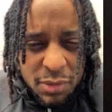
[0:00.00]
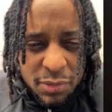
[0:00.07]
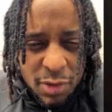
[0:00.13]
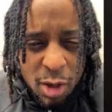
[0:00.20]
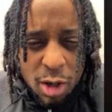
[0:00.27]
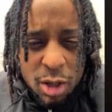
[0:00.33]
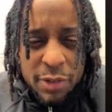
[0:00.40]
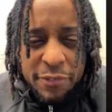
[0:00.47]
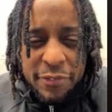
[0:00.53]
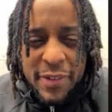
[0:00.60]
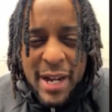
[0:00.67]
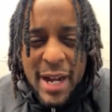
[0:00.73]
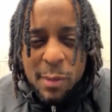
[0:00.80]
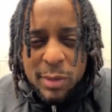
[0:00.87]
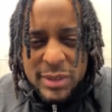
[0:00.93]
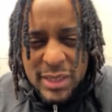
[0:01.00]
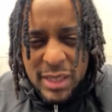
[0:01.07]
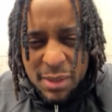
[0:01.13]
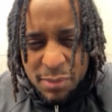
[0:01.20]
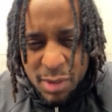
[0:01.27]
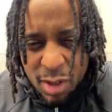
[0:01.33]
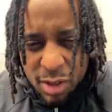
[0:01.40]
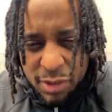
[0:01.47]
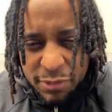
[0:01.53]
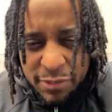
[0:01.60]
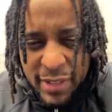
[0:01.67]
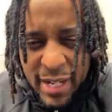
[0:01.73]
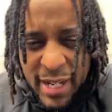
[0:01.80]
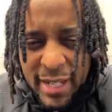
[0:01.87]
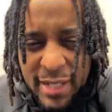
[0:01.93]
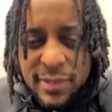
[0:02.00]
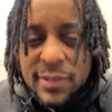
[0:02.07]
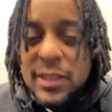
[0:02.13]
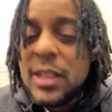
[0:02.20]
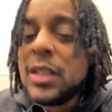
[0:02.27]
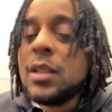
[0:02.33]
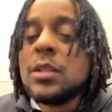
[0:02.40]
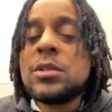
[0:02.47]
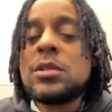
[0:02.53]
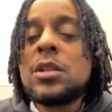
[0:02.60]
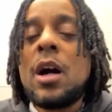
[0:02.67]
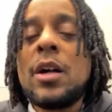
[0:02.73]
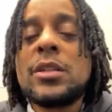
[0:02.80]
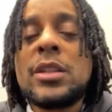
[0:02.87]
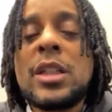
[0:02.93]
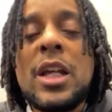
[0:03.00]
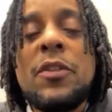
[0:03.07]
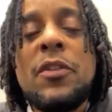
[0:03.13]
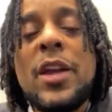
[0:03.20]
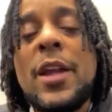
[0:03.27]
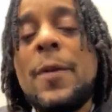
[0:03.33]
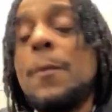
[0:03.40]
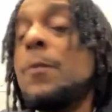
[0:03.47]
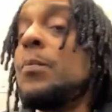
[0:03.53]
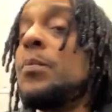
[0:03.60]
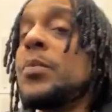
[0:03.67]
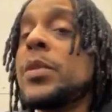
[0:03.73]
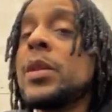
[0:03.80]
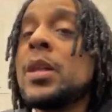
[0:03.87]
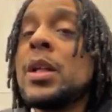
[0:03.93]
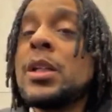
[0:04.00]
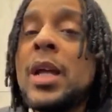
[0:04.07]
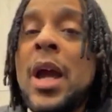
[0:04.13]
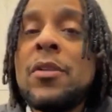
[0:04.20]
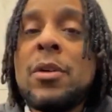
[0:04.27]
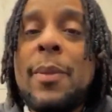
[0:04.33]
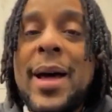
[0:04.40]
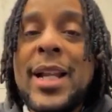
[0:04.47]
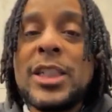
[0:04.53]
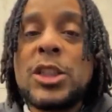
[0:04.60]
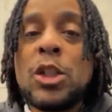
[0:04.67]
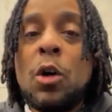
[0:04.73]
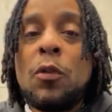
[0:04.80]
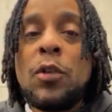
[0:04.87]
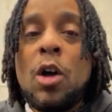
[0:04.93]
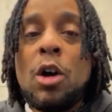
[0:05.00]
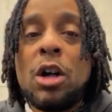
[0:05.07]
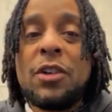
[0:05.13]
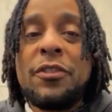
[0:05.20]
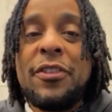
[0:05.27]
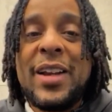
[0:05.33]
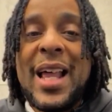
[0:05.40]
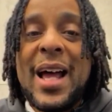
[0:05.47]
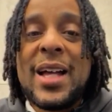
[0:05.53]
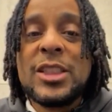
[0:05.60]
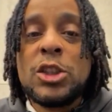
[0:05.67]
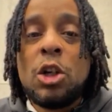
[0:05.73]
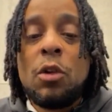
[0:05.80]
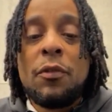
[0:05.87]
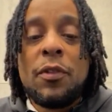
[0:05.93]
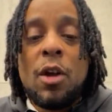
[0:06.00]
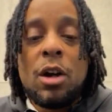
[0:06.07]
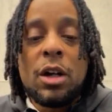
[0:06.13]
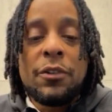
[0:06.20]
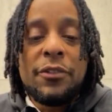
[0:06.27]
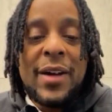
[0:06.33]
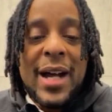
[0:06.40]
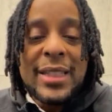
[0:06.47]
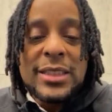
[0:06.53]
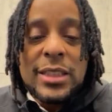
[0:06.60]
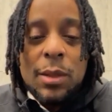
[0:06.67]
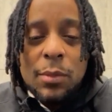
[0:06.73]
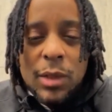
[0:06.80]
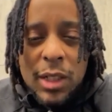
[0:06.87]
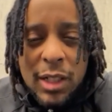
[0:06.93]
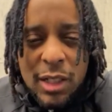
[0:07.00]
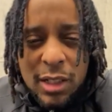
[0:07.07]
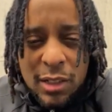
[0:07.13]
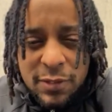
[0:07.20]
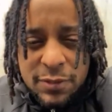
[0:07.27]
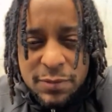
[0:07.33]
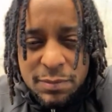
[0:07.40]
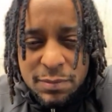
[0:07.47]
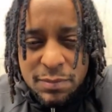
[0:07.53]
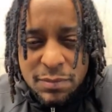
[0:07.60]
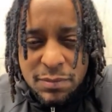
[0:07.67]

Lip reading: Vlogify, what's up, Vlogify? Stars TV. Everybody show Vlogify some love.